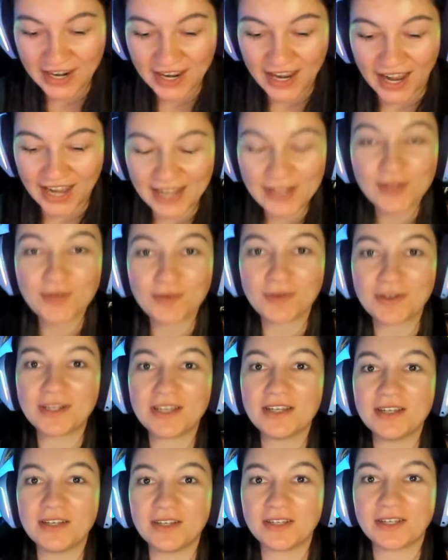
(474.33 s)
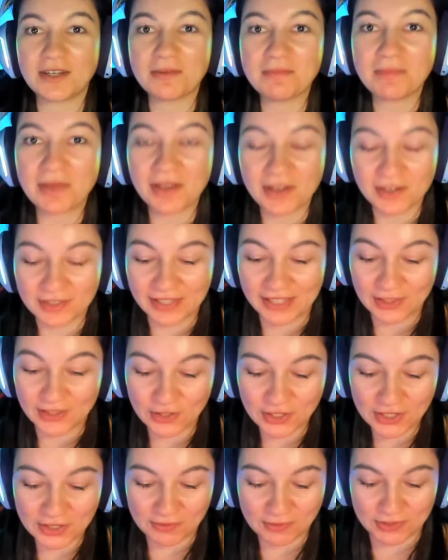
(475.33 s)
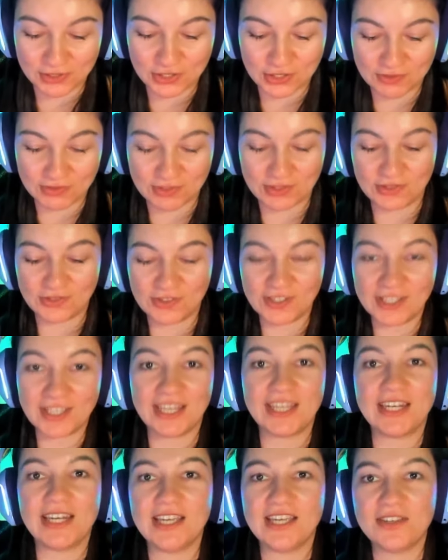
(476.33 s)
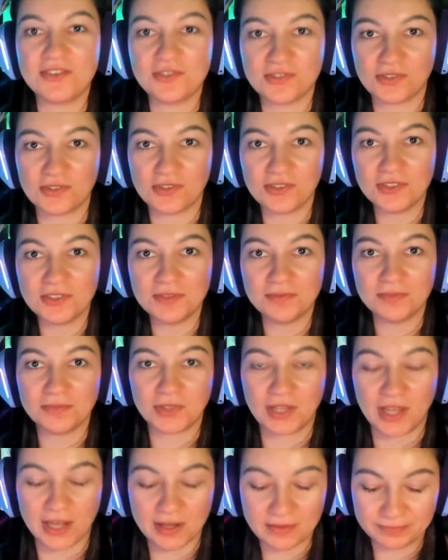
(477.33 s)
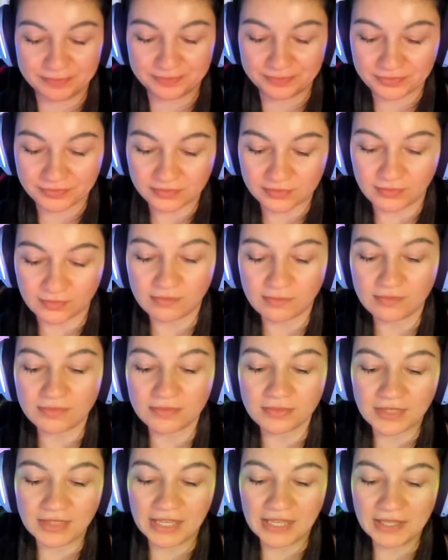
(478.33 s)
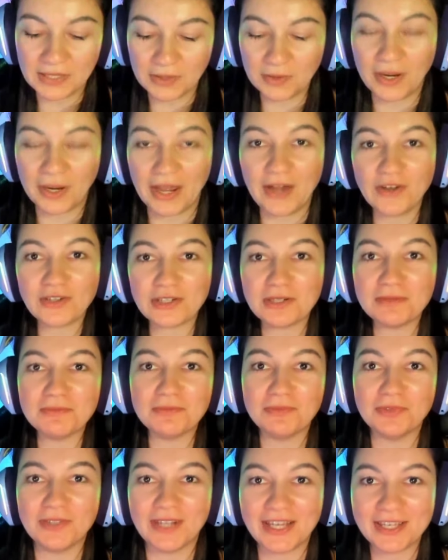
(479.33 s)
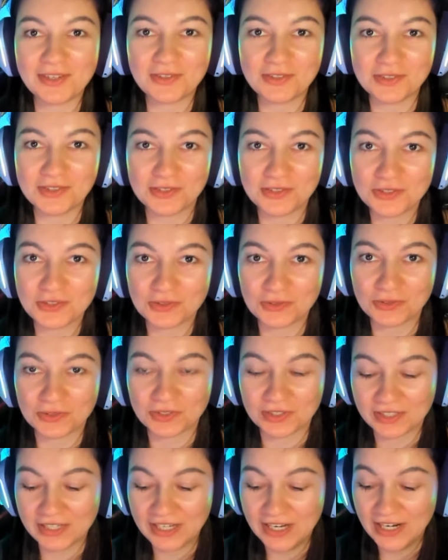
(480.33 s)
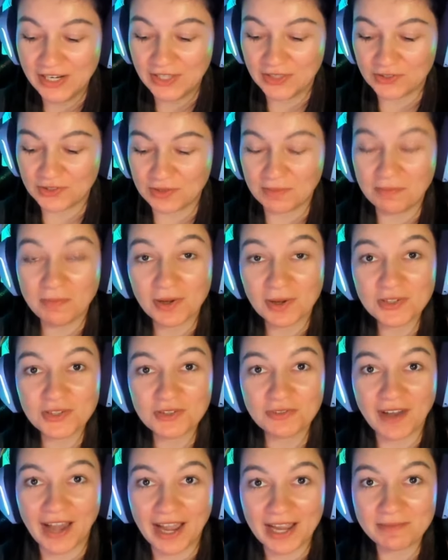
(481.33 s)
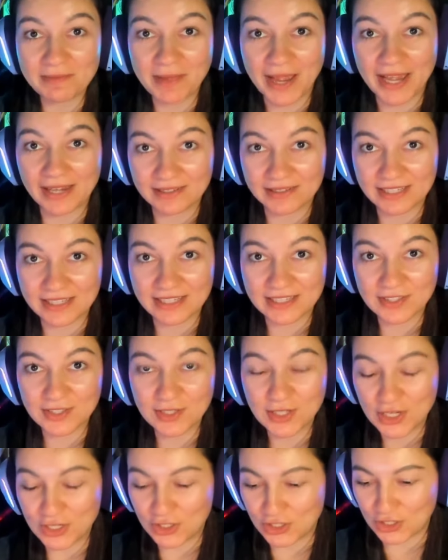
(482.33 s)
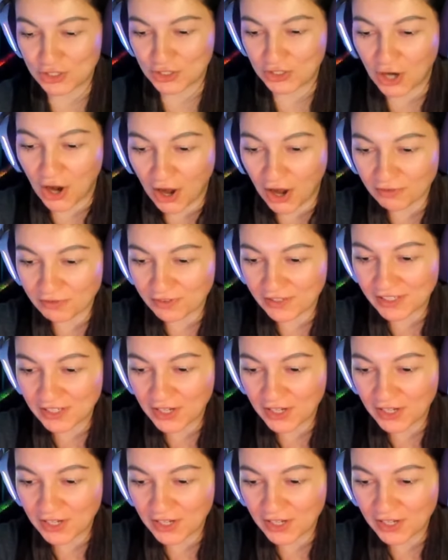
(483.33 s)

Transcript: I just want to compare, like, look at what she was doing at 8 years old, okay? And then how come when I go to the store, there's a bunch of iPad kids just coughing